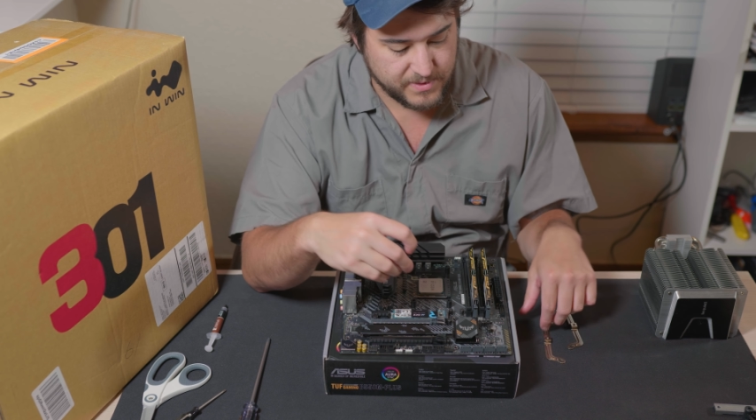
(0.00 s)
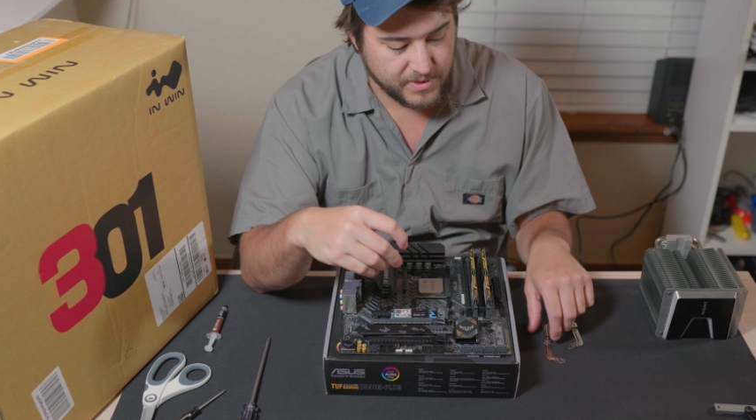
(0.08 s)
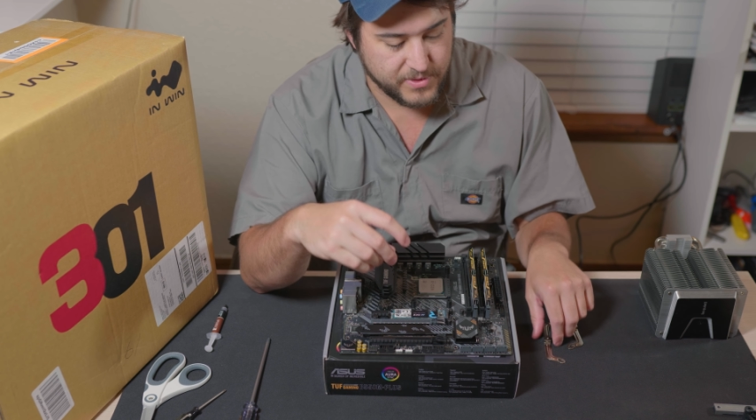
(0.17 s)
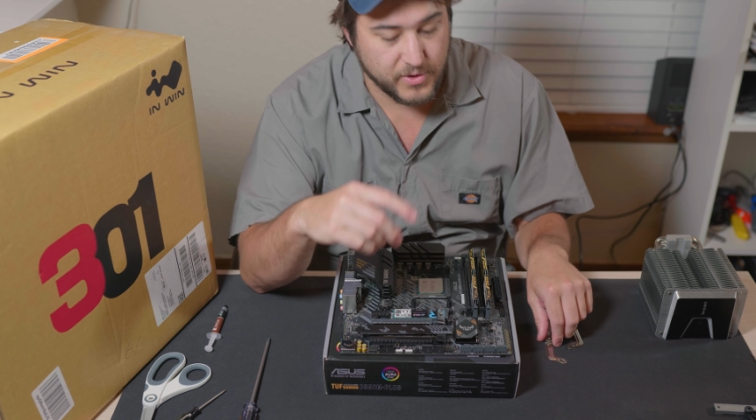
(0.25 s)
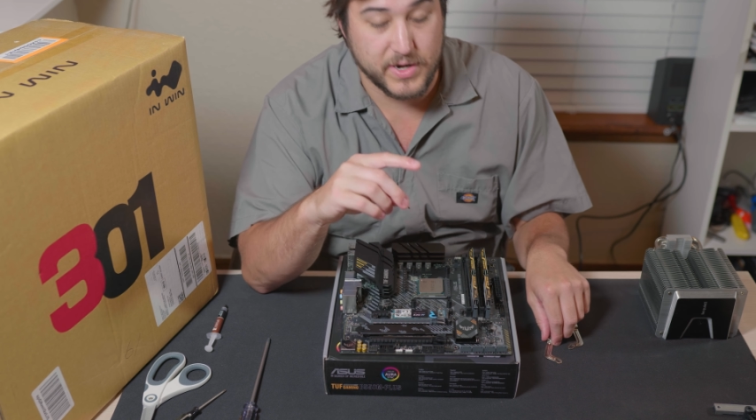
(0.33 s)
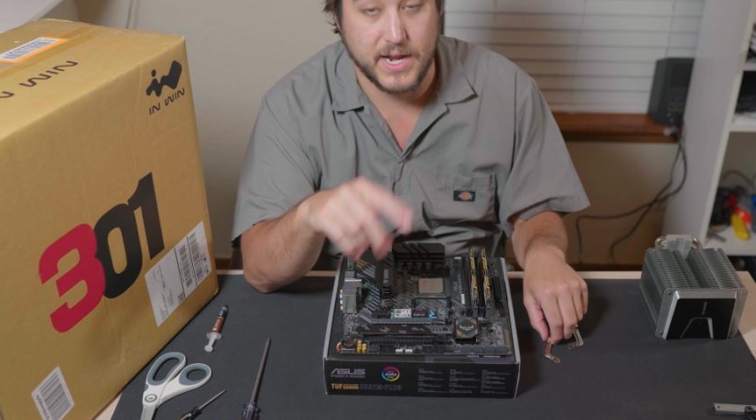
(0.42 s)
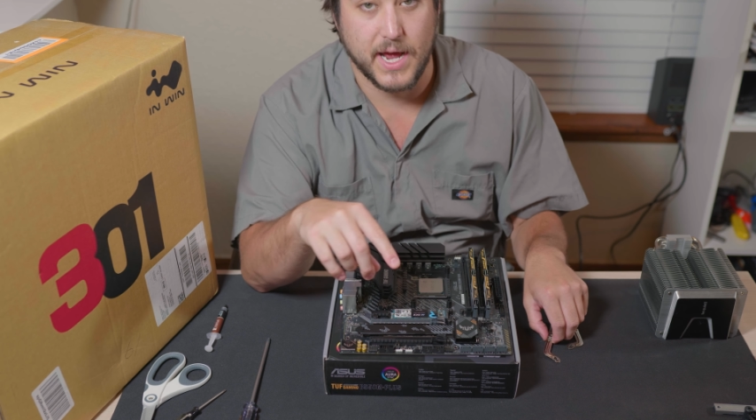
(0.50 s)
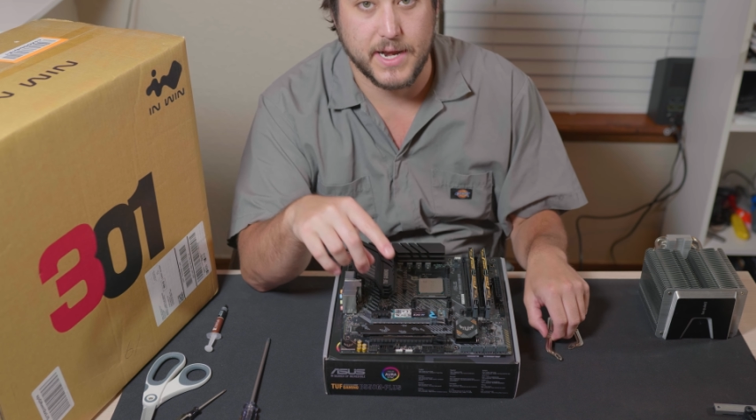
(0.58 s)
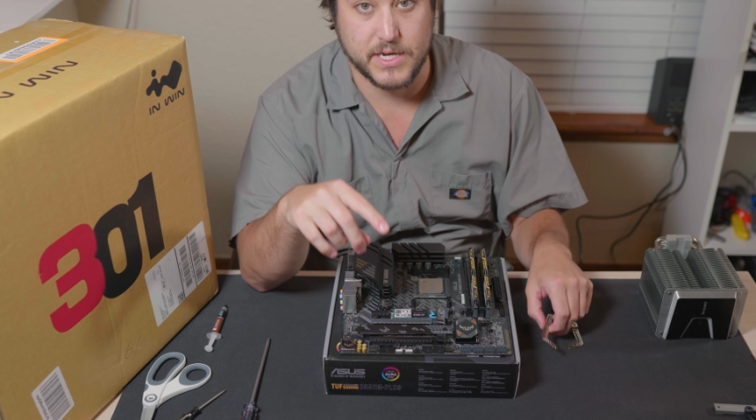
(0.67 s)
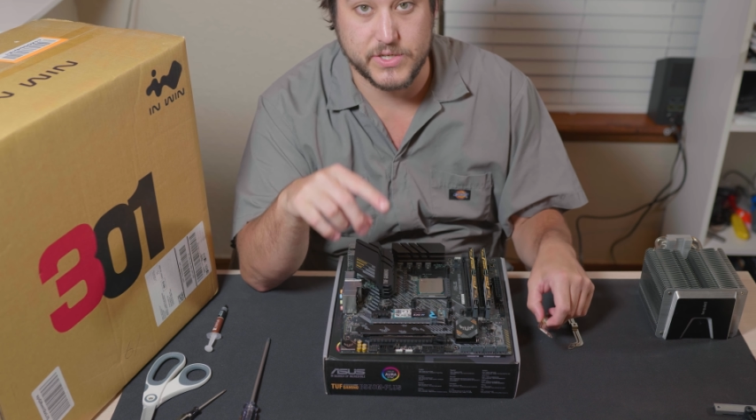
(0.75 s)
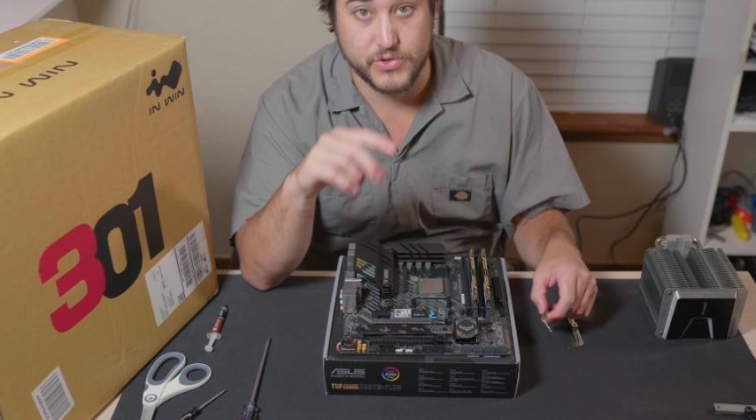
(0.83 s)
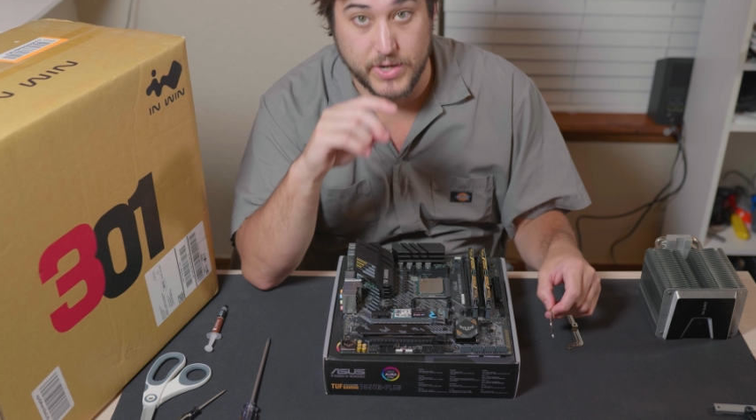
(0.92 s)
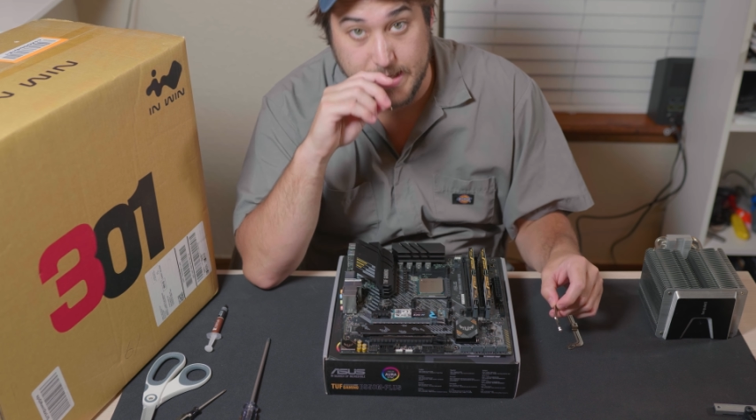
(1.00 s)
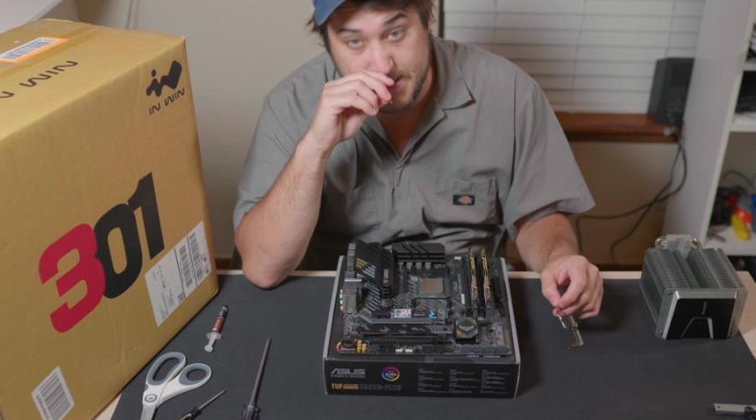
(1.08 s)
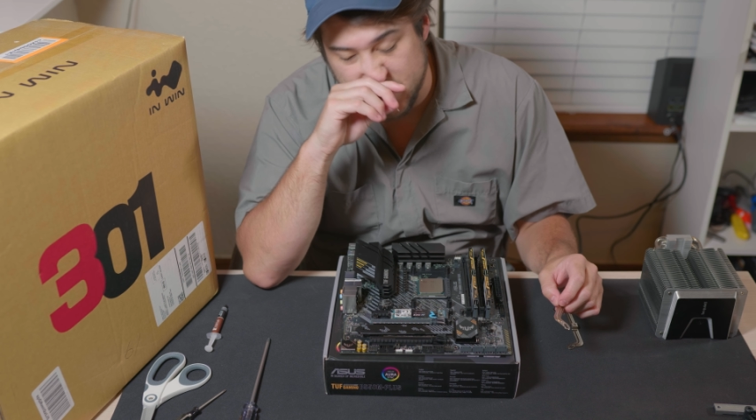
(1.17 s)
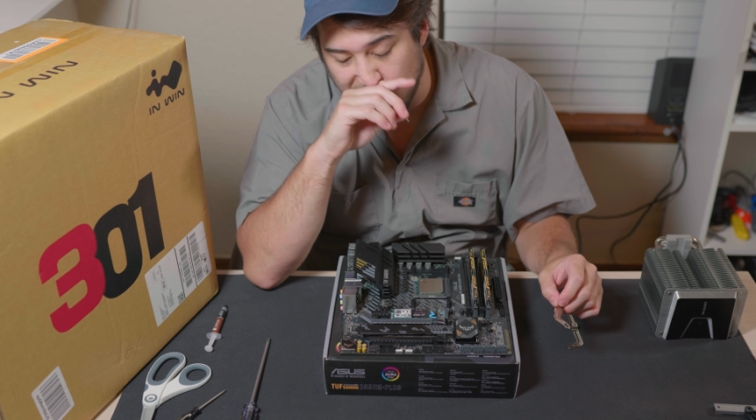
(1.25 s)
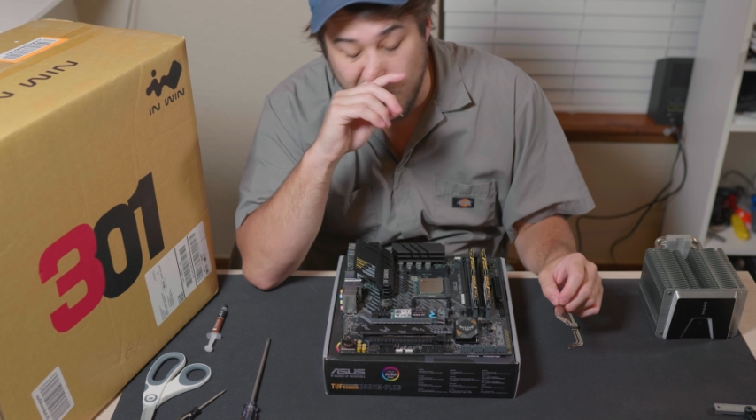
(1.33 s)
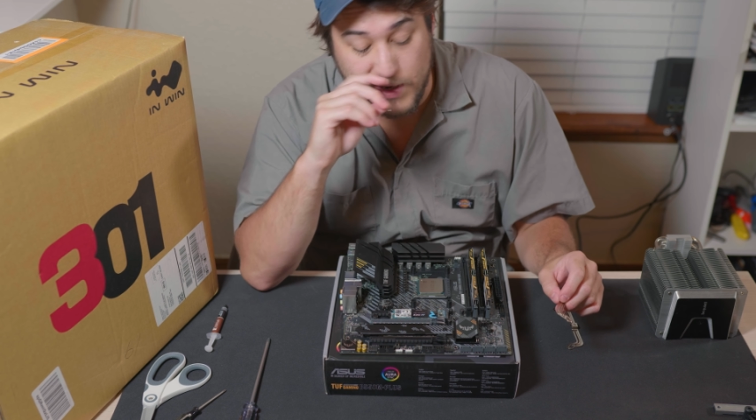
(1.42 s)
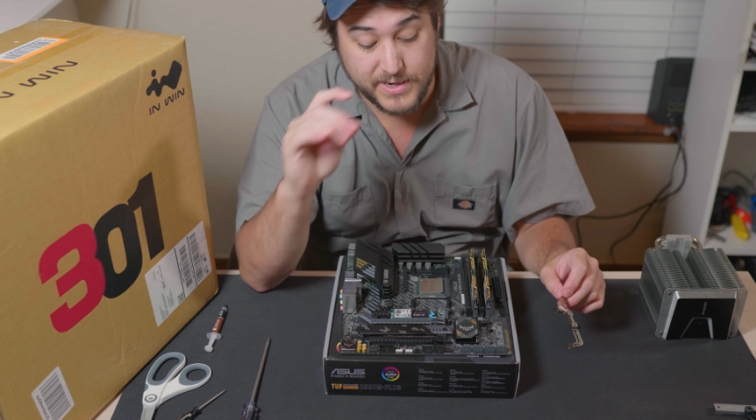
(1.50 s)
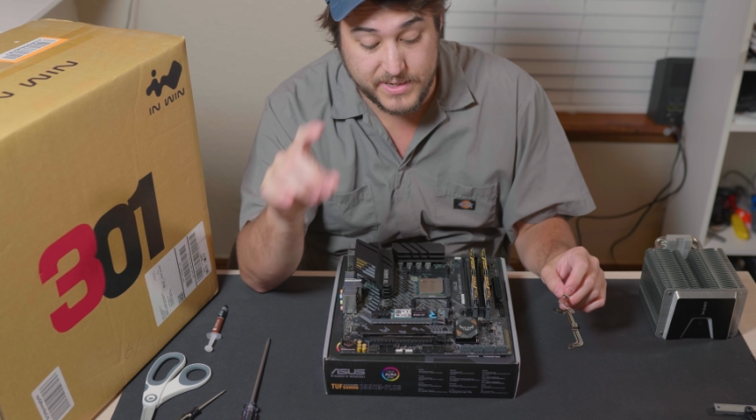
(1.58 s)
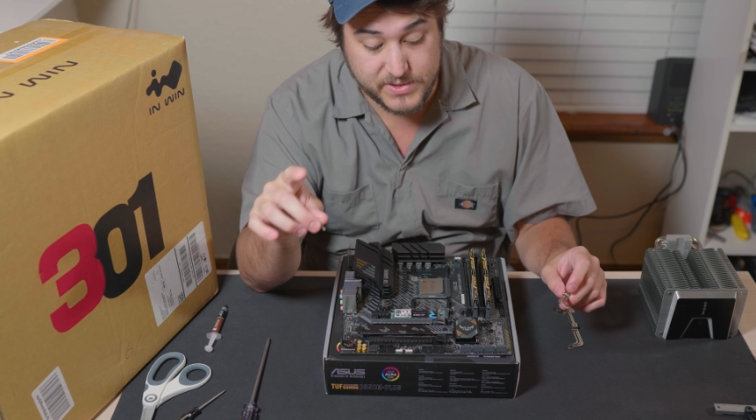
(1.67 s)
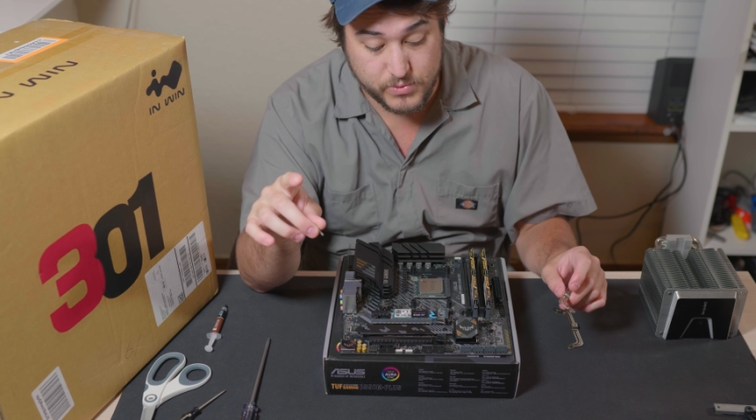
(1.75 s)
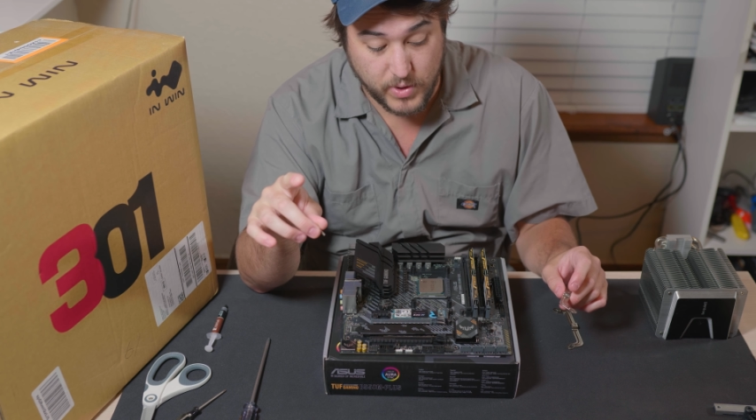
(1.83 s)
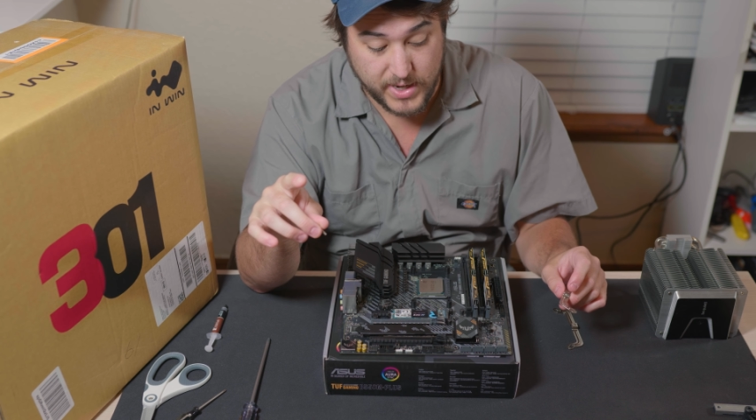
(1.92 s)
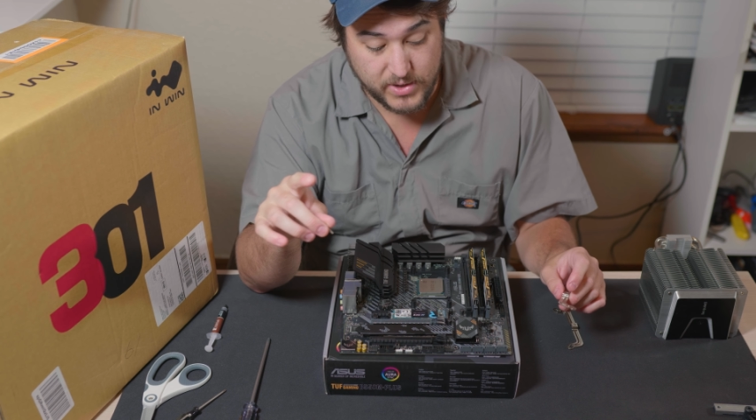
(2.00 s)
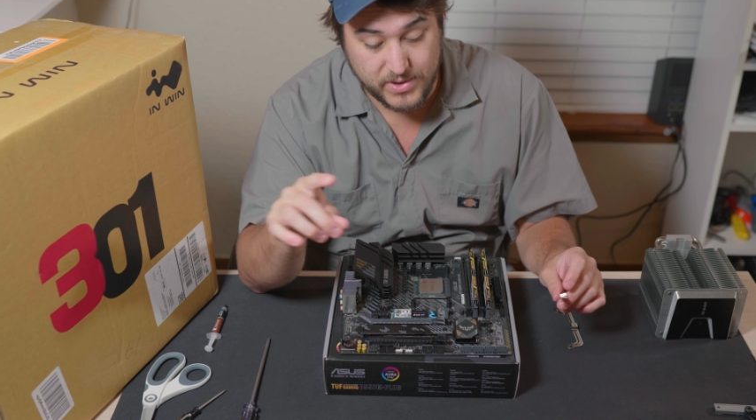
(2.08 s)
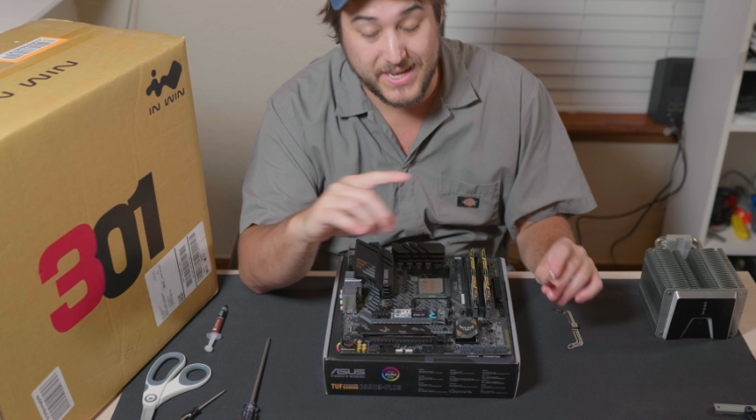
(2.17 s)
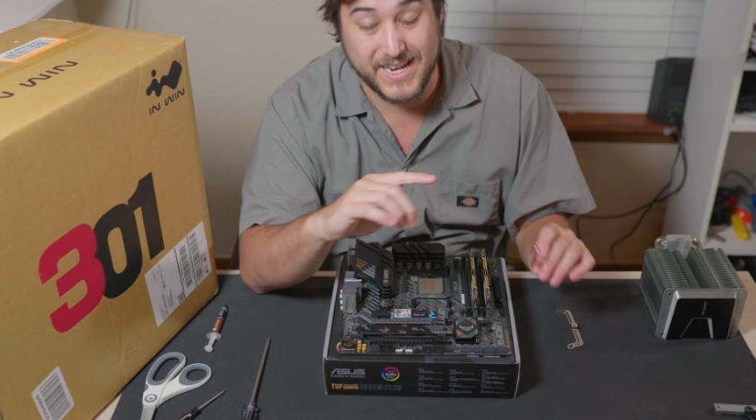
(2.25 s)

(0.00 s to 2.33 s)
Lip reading: the 3900X on it as well,